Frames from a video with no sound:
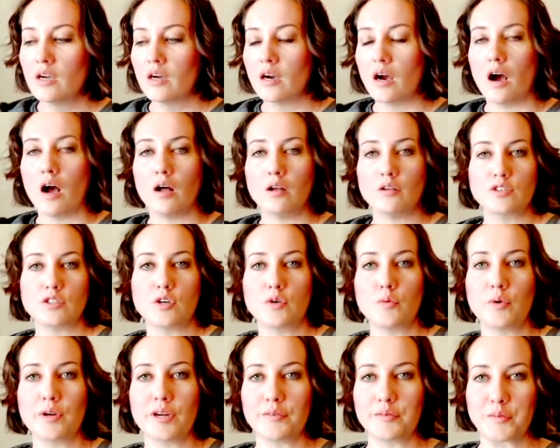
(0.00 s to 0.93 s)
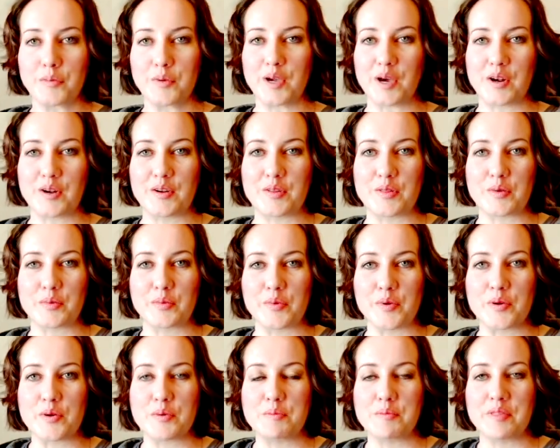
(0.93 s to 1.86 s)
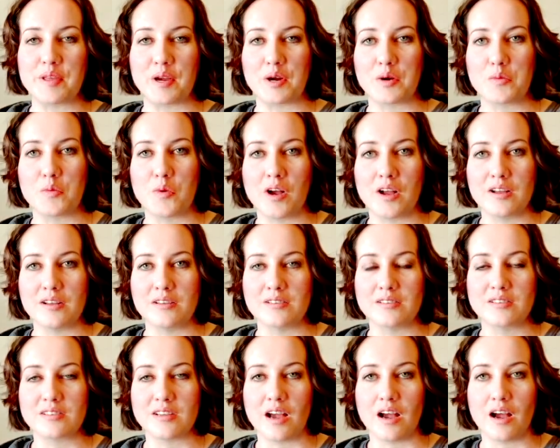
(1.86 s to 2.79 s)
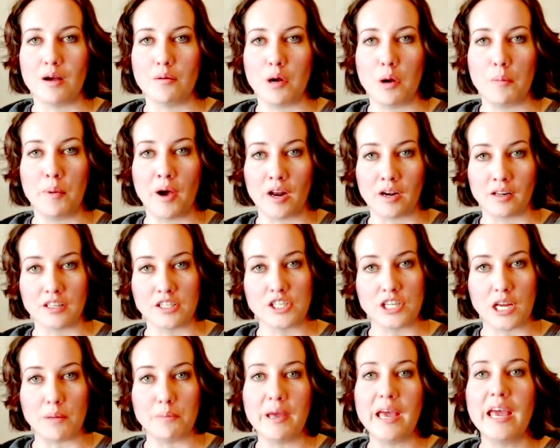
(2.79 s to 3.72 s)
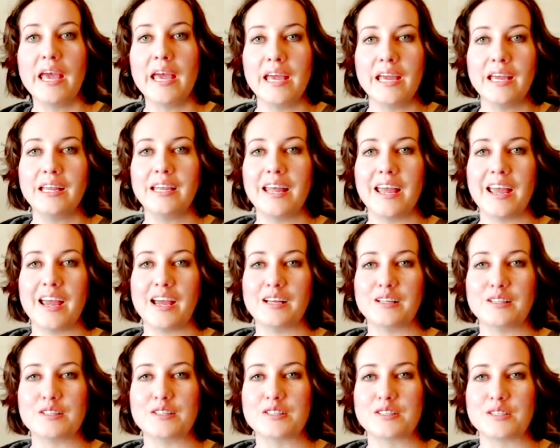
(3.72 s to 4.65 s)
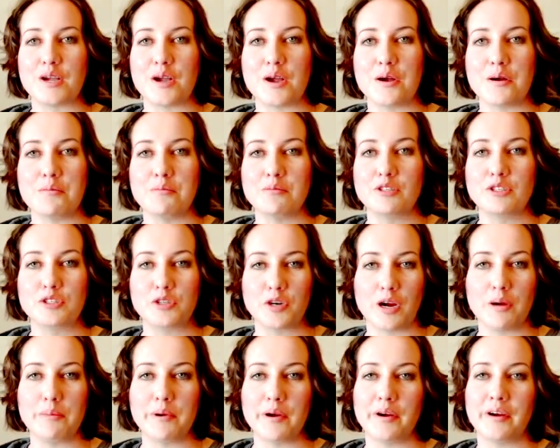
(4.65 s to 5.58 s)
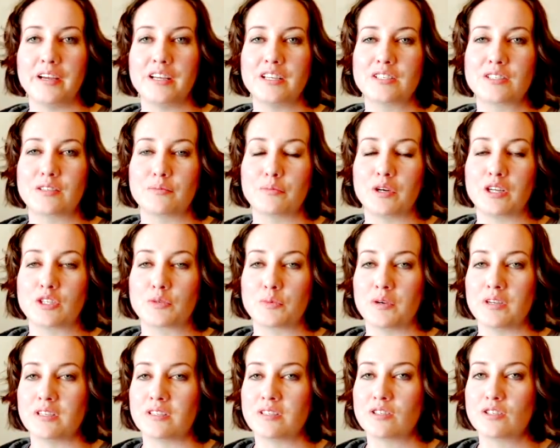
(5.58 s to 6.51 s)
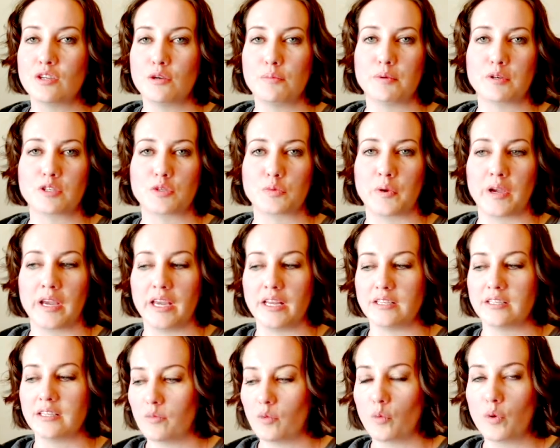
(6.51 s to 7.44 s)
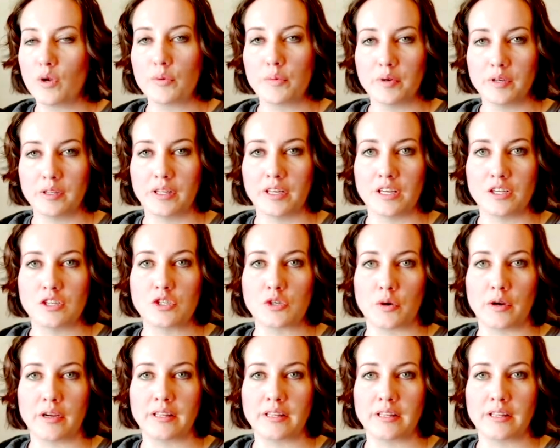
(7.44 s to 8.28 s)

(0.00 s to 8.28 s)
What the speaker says: Also, whenever we got into the room, there was a bottle of champagne and some strawberries, which was super sweet. We really enjoyed